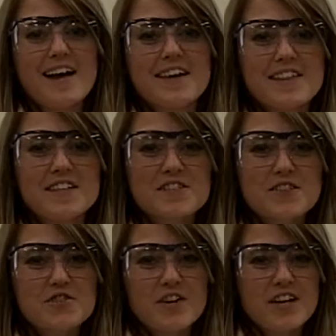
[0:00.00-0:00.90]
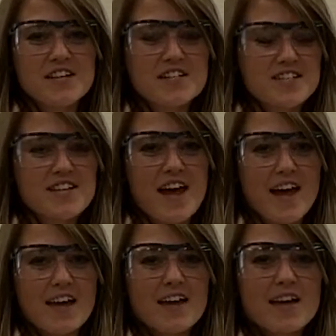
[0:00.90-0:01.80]
Hi, thanks for joining us
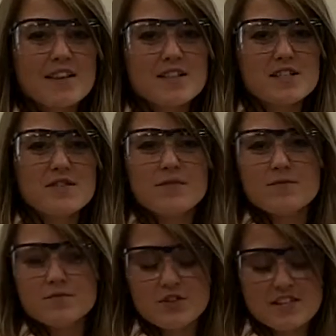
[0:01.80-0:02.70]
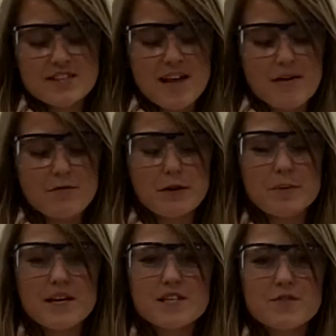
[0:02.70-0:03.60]
today. This lab
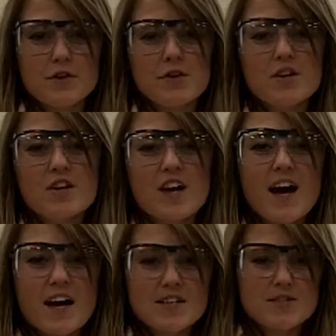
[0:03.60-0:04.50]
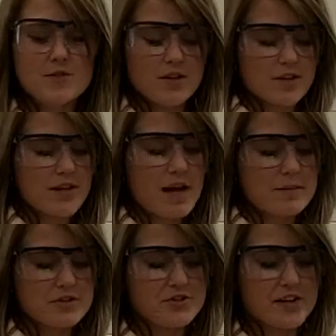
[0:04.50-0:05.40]
filming is for Uniota High School, the
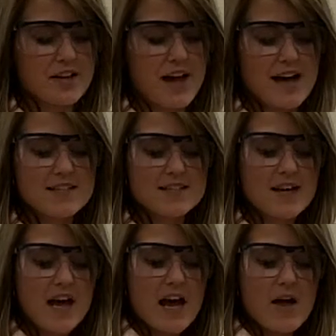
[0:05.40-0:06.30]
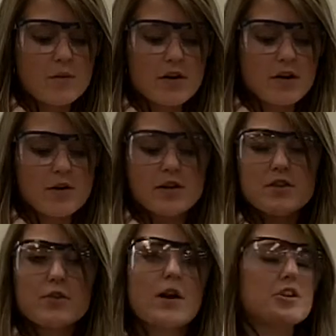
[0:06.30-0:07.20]
chemistry class, and we are
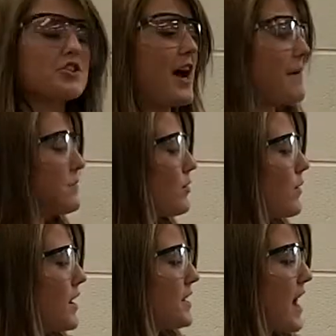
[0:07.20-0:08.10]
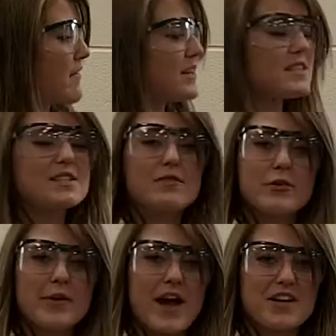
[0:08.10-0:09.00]
going through our Chapter 1 Evidence of
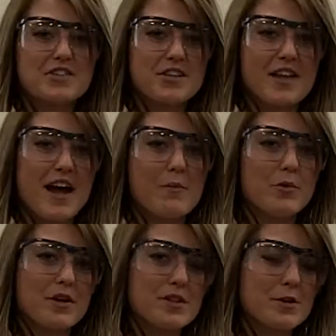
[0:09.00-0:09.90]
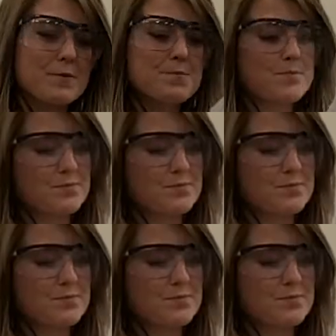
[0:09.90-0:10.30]
a Reaction lab with you.